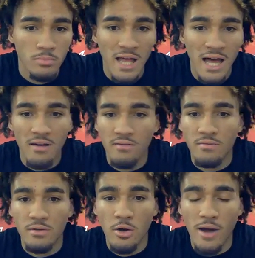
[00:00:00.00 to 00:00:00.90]
live,
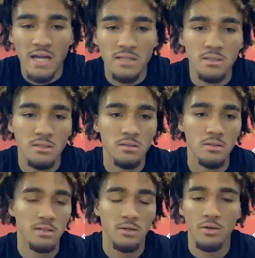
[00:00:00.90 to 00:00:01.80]
you know, actions,
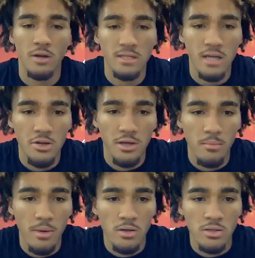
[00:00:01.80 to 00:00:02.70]
because then, you know, that's how you
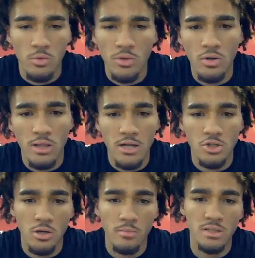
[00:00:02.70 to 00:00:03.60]
get better. So we do a lot of
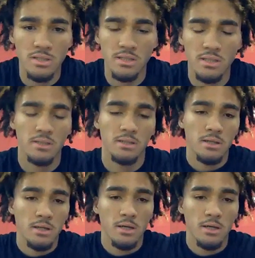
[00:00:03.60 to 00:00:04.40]
scrimmaging. And,